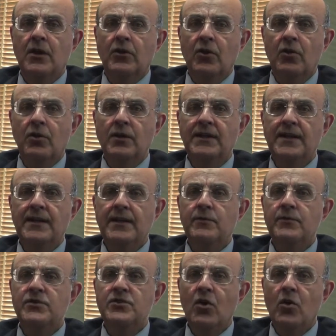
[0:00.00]
Currently, there
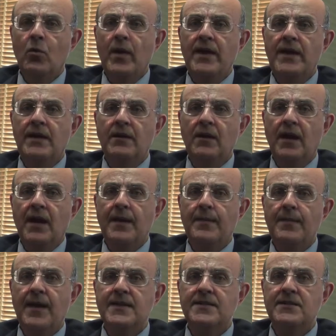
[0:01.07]
is no waiting
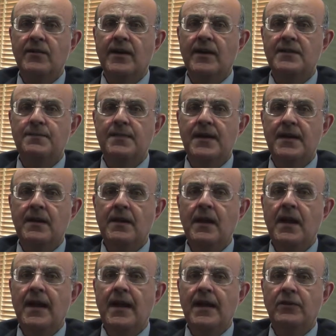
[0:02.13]
time, as there has been
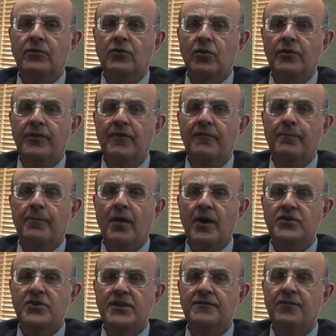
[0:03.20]
a dearth of
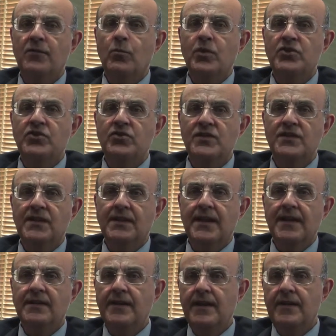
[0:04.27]
projects from which to
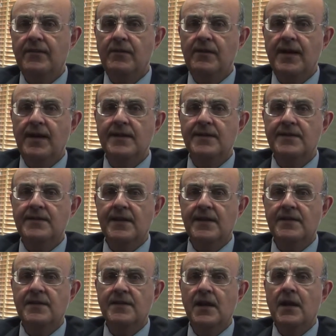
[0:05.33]
select in the United
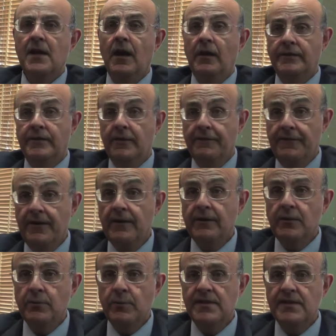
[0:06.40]
States until
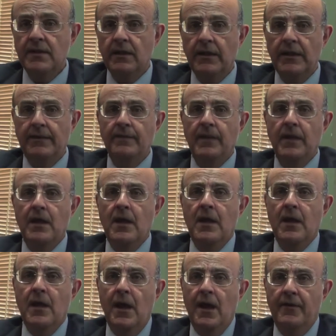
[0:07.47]
fairly recently.
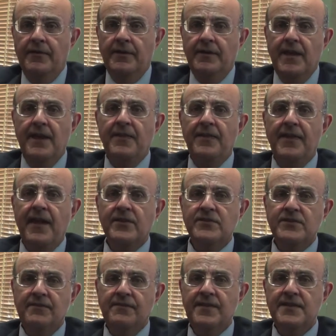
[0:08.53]
Of the
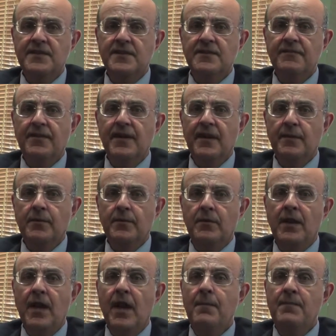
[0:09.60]
10,000 visas
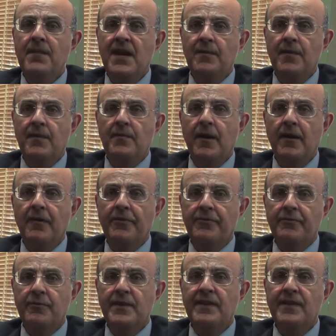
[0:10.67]
available, a minimum of
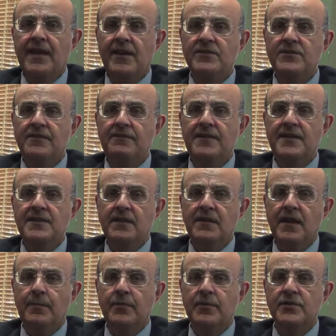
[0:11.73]
3,000 visa
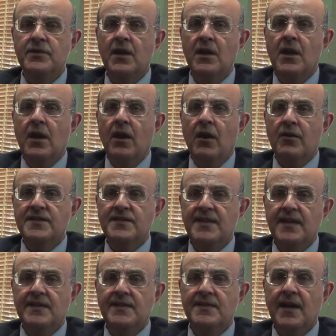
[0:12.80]
numbers are
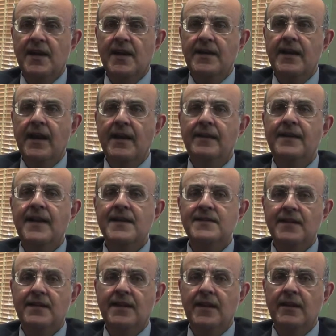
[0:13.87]
set aside and
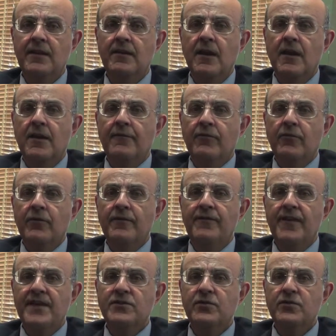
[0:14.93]
designated for
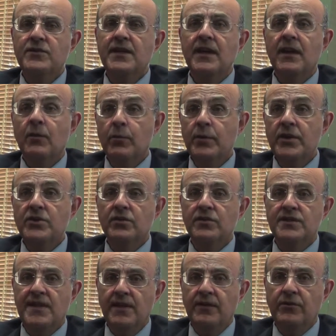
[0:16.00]
investors in a regional
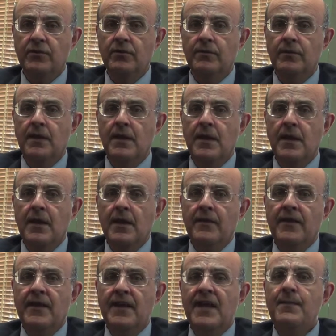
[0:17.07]
center.
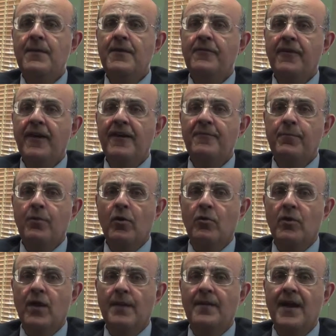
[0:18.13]
The EB-5
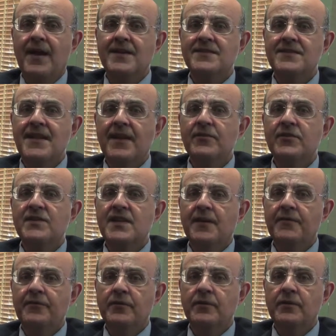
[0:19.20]
program has never
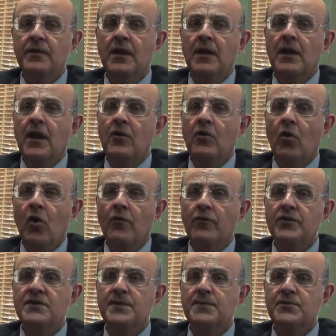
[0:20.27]
suffered an
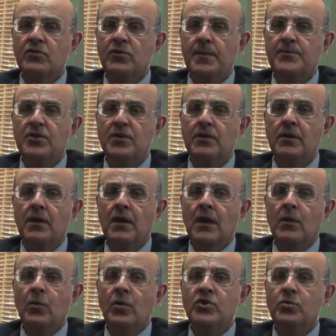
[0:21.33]
oversubscription, which